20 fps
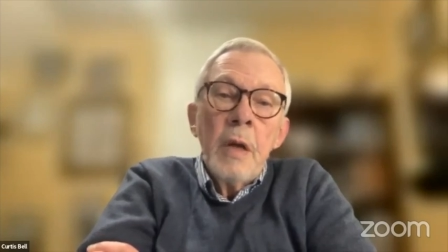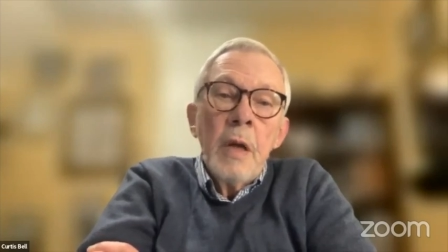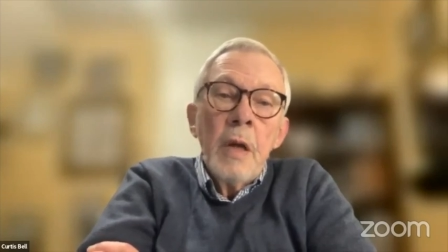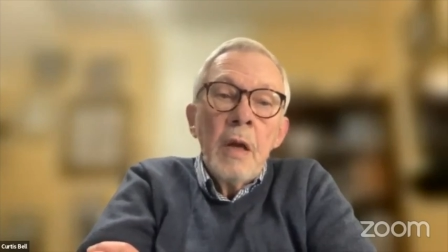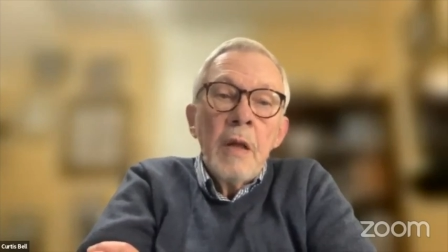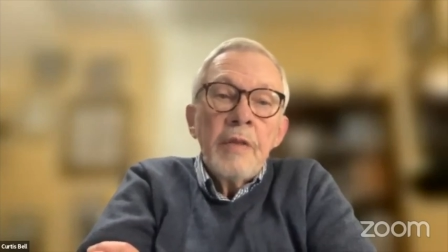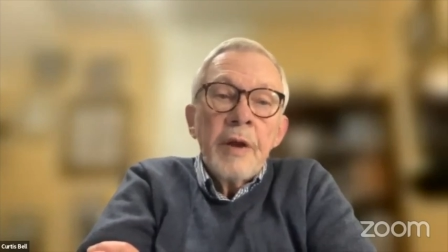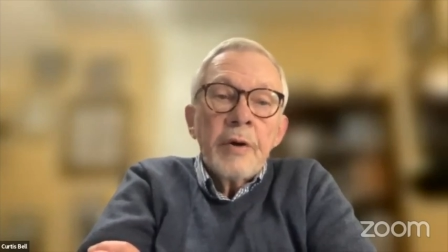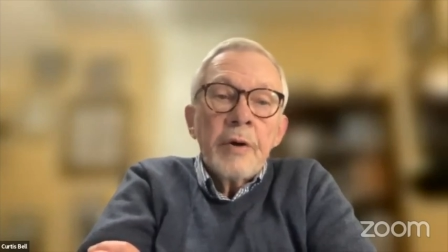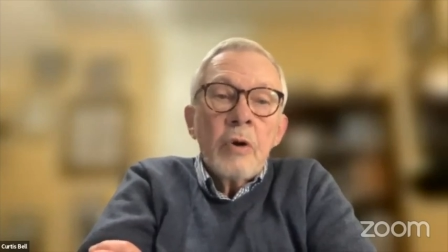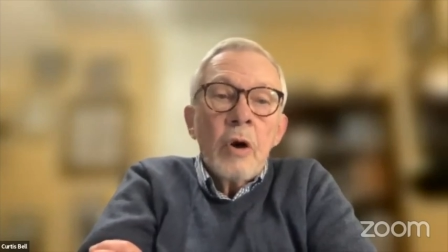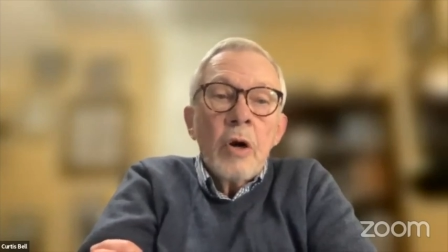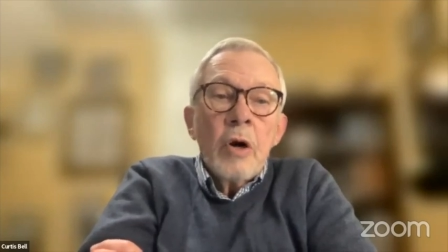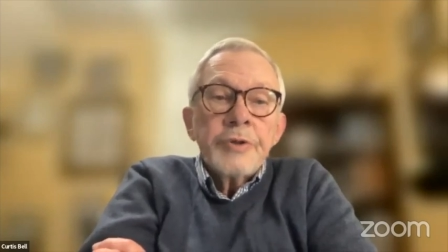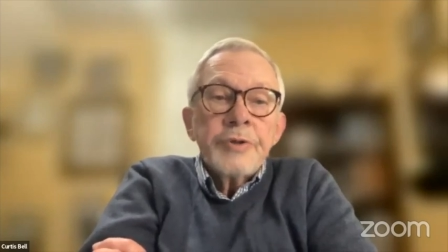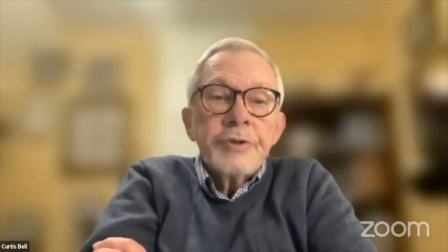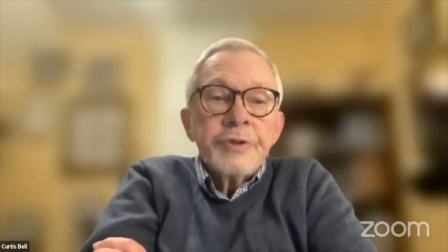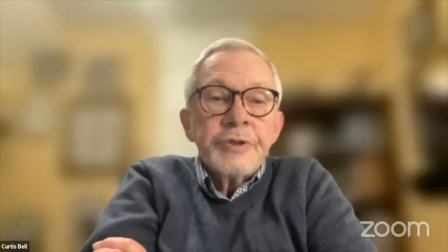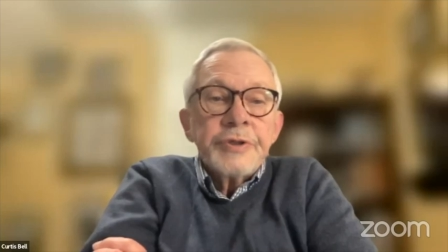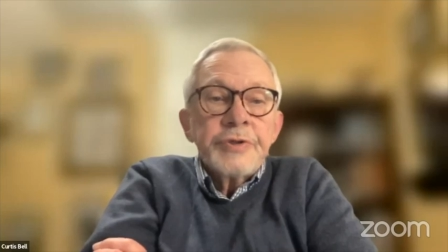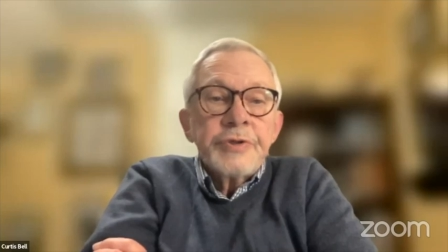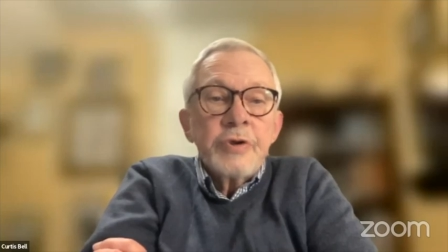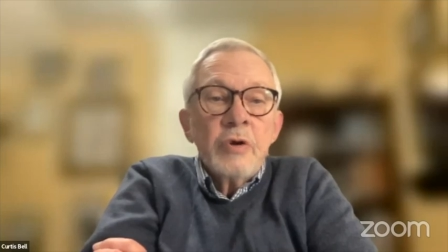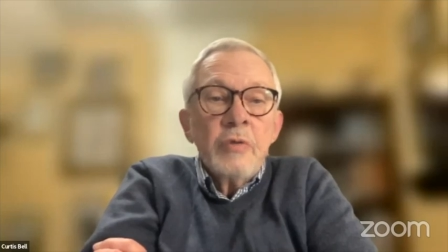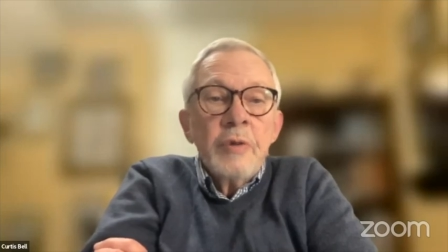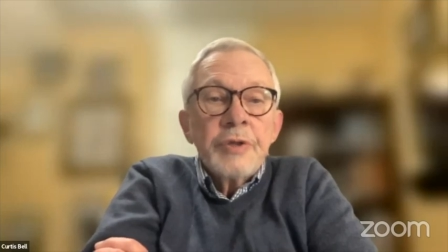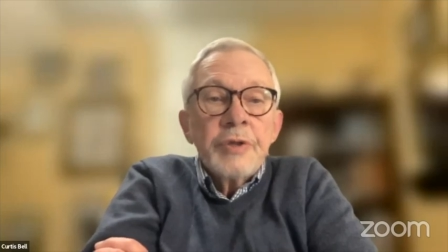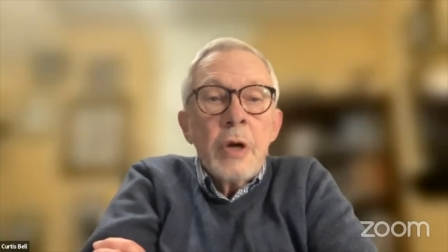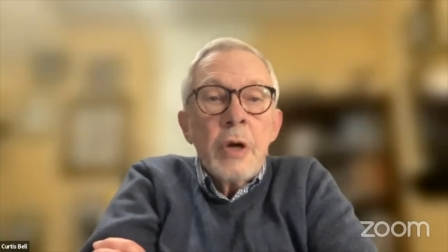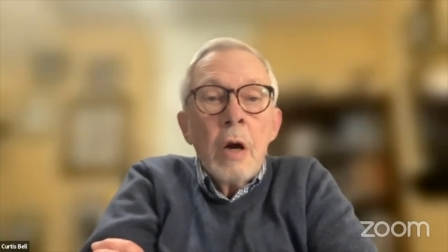that causes so
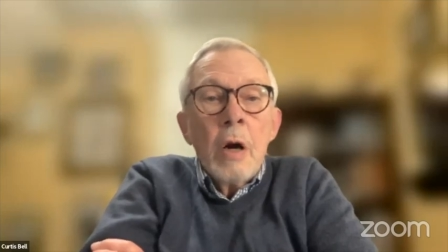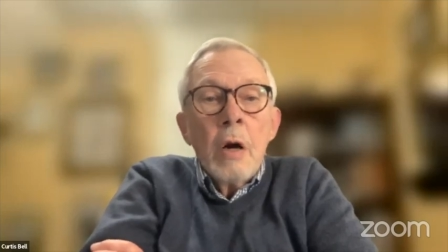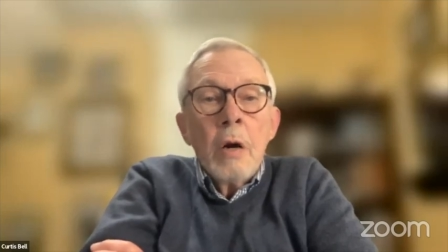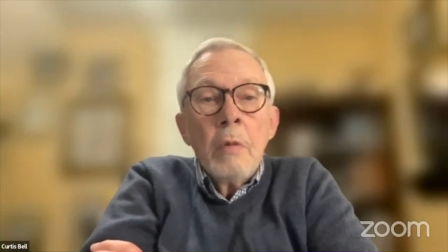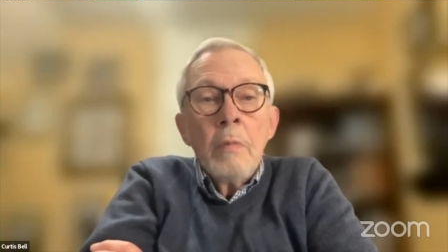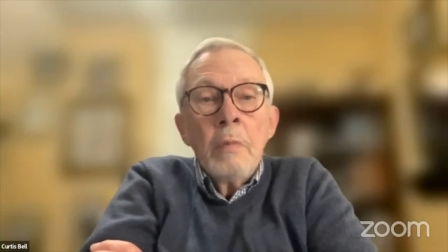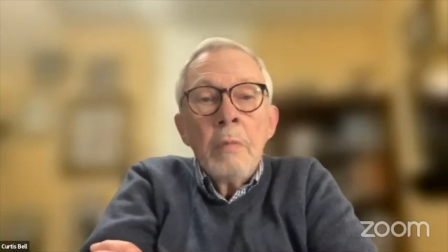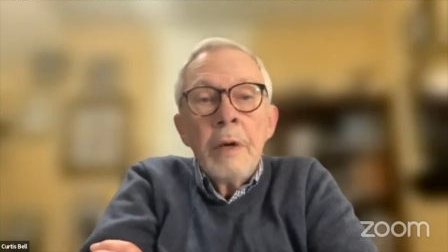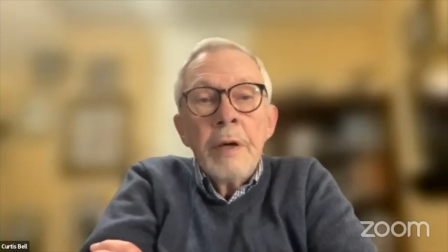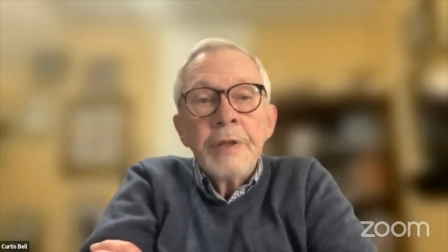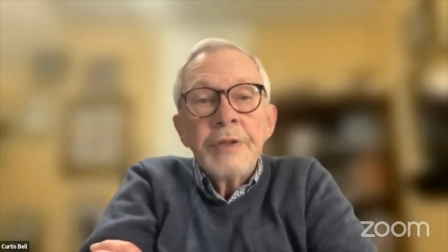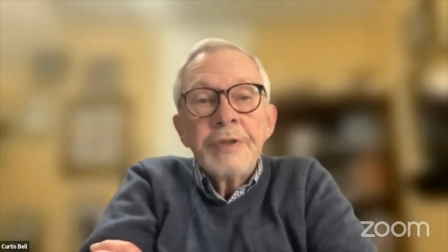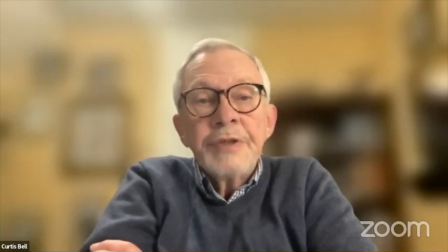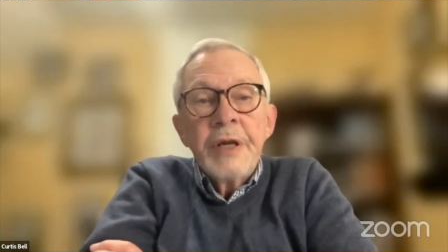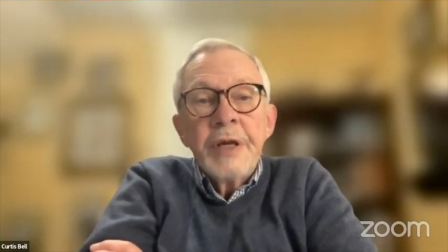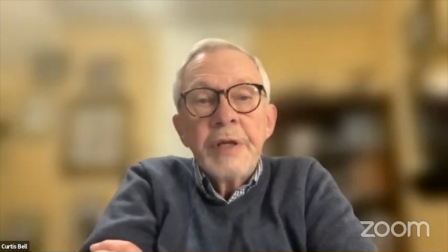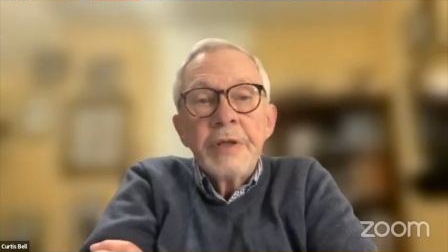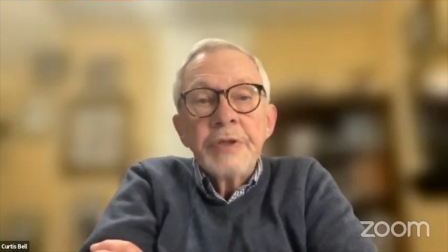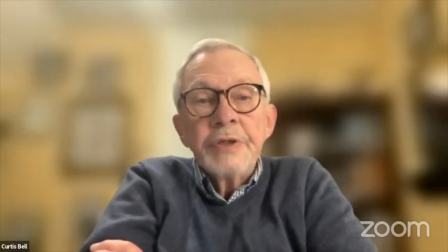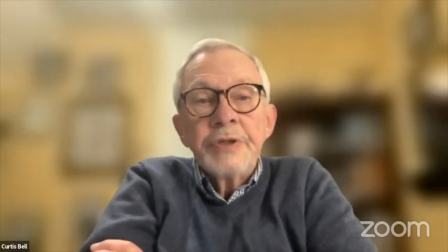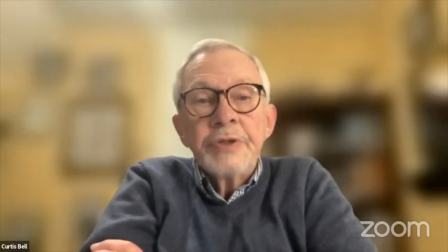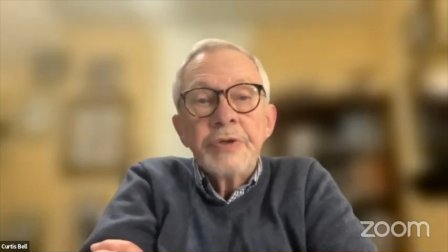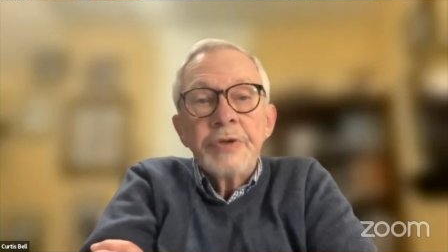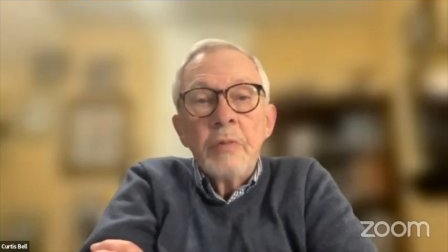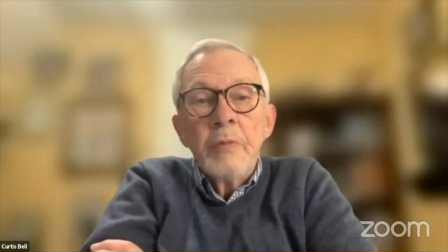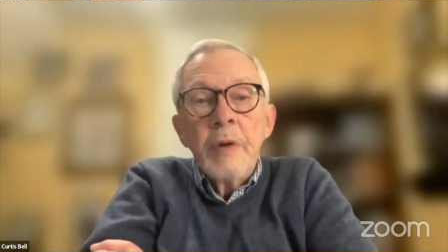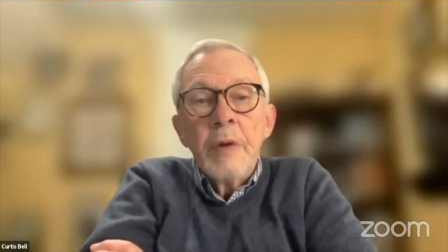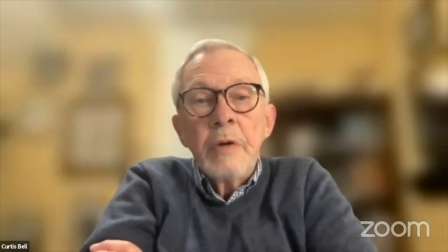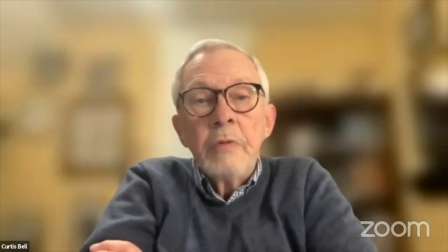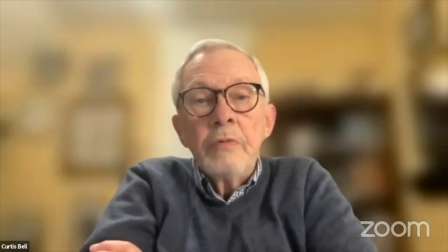much harm and has taken so
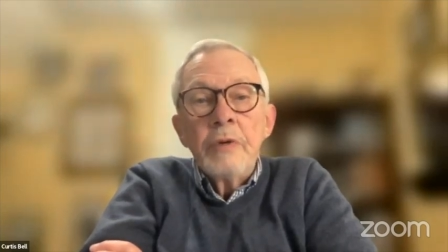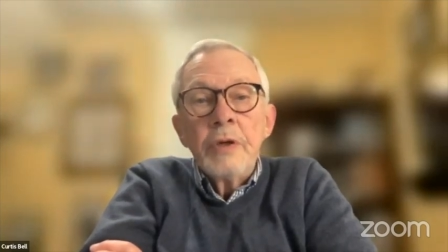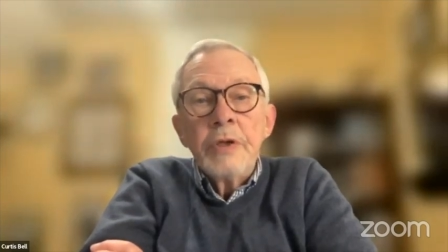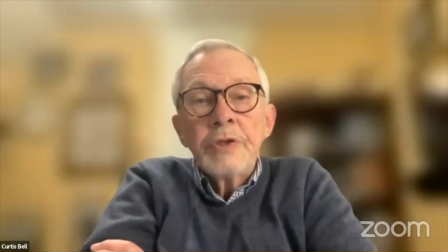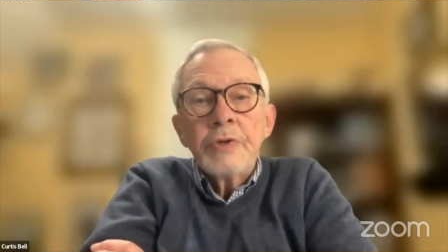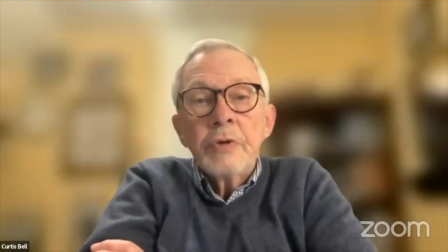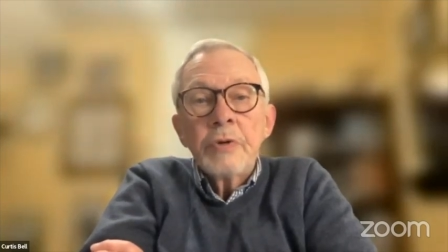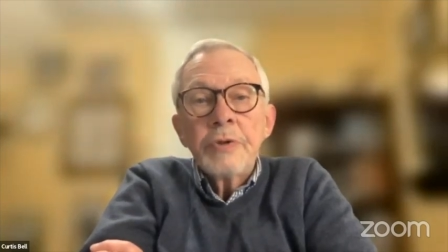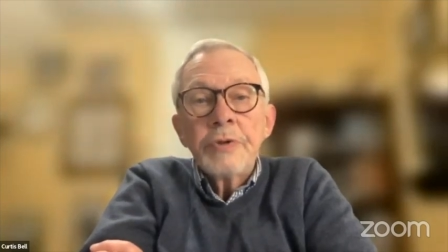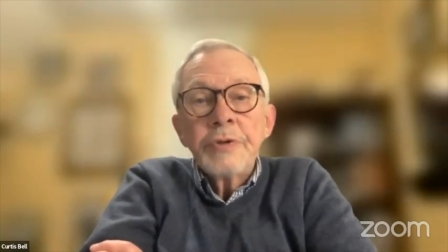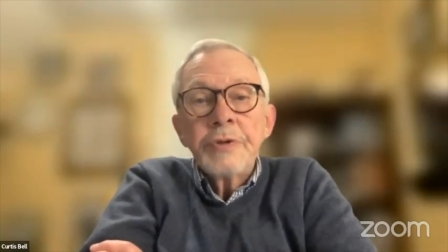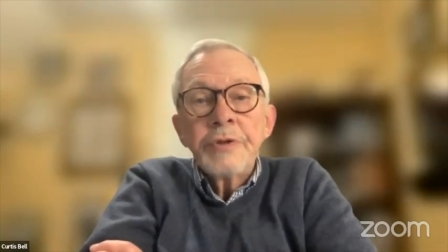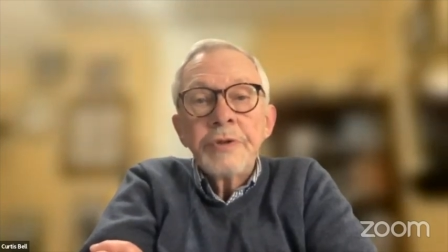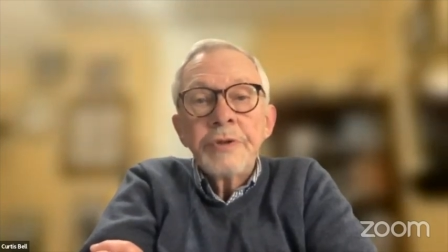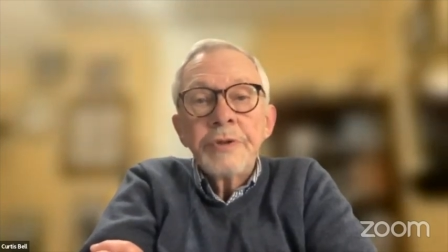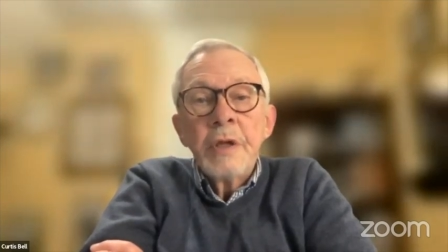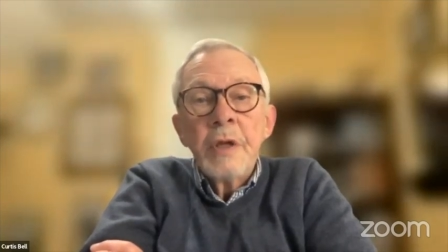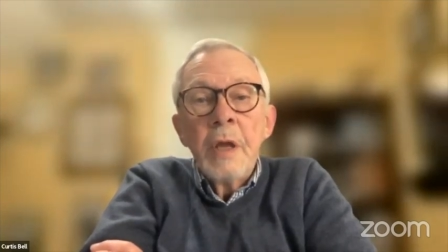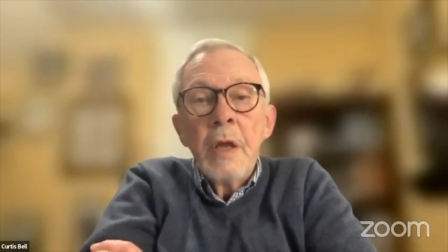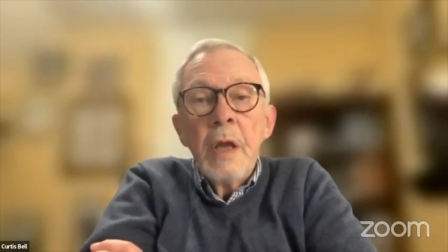many resources